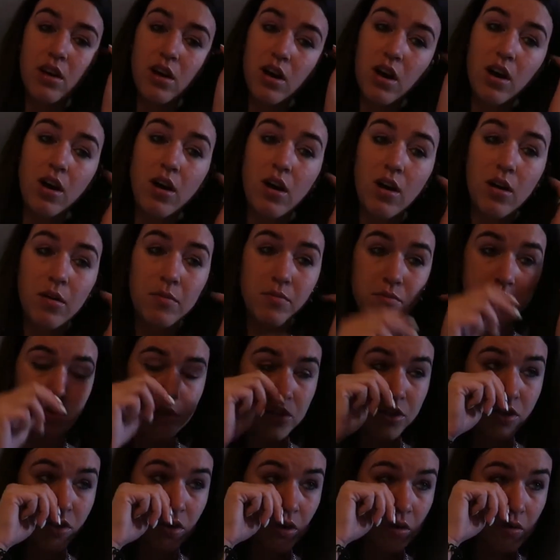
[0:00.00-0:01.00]

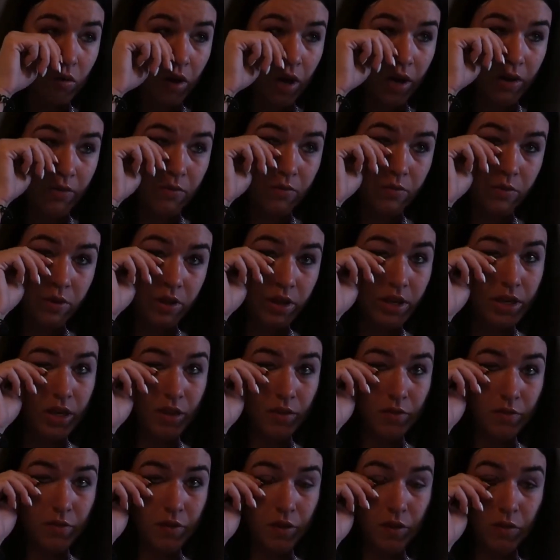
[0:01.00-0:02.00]
So I really
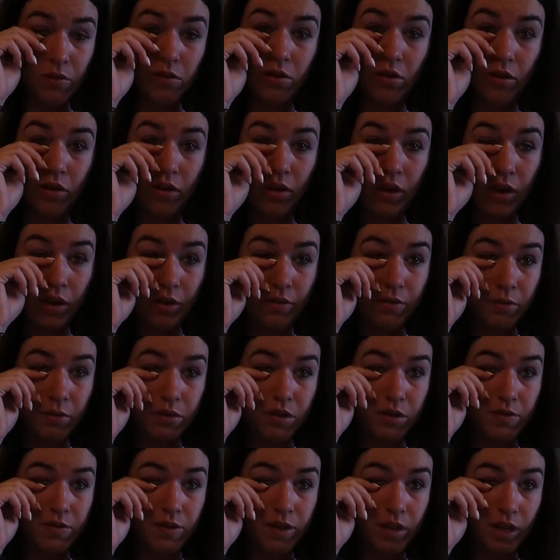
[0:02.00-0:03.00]
didn't feel good. I
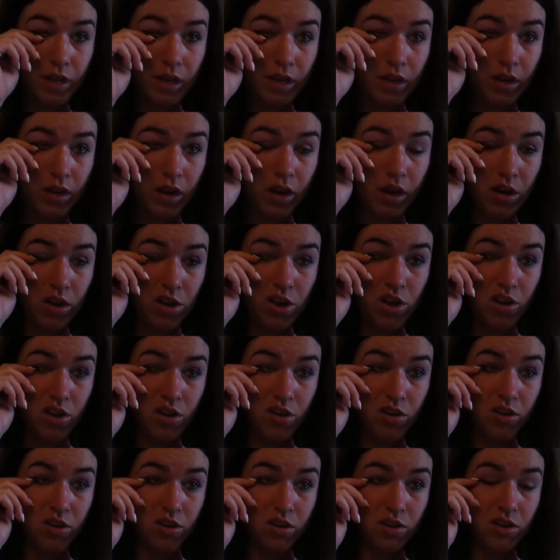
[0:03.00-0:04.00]
was feeling
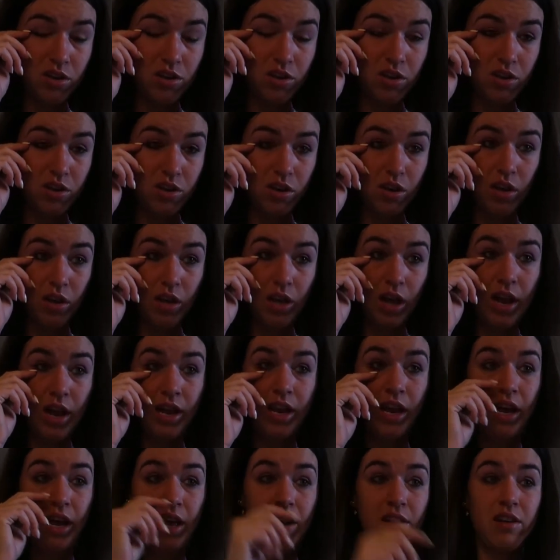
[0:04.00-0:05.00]
nauseous,
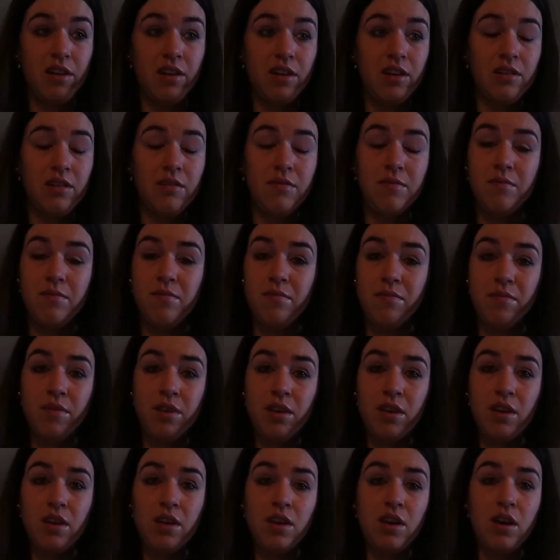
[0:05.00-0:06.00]
lightheaded.
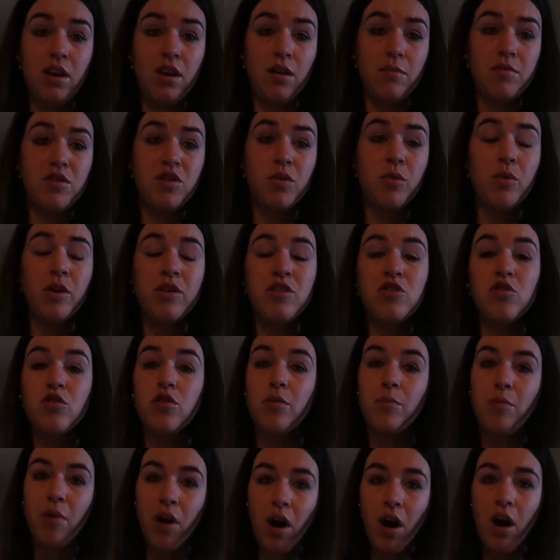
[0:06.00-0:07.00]
So I went to
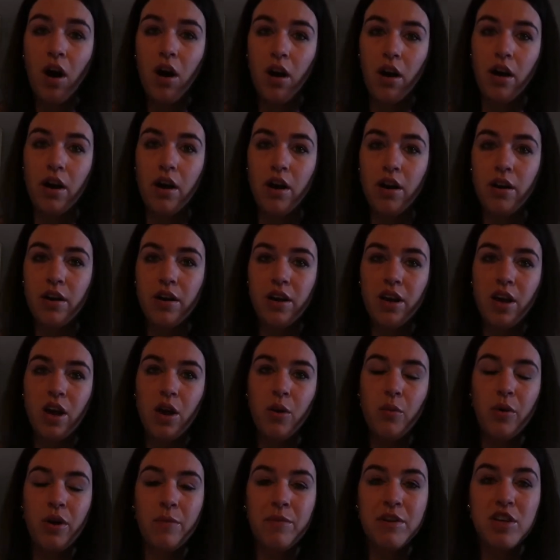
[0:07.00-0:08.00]
the bar
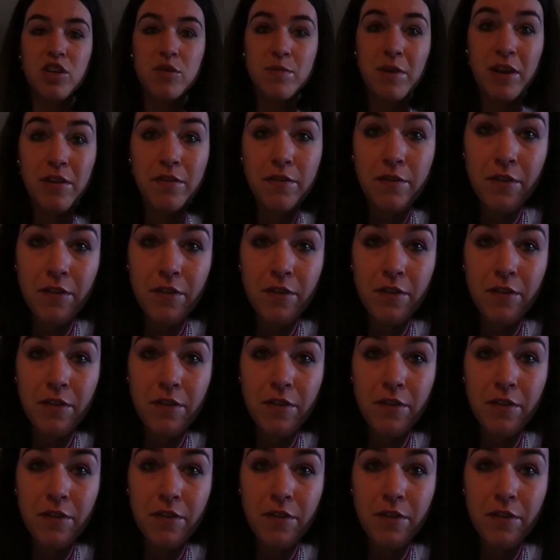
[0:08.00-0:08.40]
where we spent